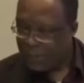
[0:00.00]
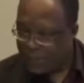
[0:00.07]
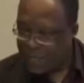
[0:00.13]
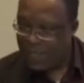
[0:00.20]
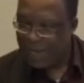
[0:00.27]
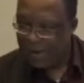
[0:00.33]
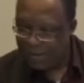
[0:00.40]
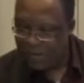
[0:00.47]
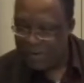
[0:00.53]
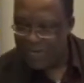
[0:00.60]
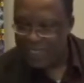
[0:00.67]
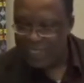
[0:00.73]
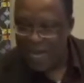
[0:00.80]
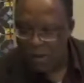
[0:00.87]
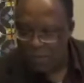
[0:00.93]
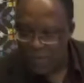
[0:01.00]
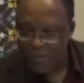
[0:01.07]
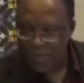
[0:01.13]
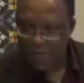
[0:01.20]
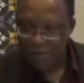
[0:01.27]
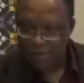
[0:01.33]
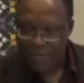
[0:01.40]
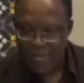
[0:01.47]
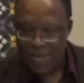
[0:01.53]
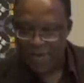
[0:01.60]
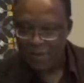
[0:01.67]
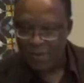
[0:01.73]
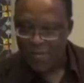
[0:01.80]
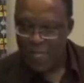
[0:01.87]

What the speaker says: I think everyone is happy with that.